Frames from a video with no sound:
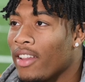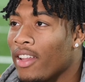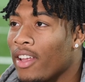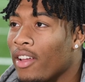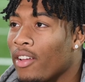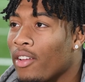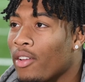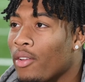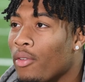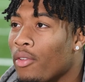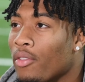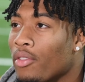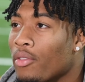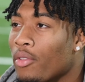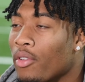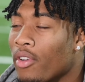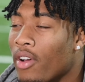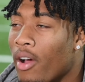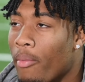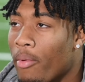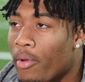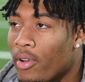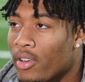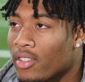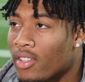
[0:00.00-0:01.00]
then going through a
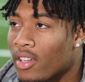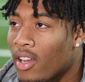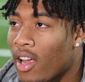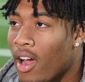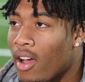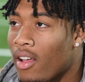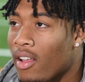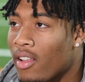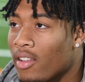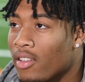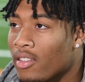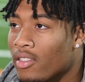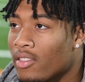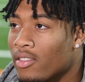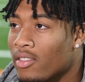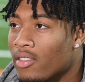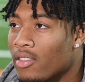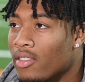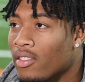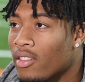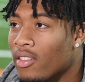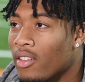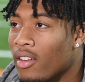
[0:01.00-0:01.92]
couple years of college,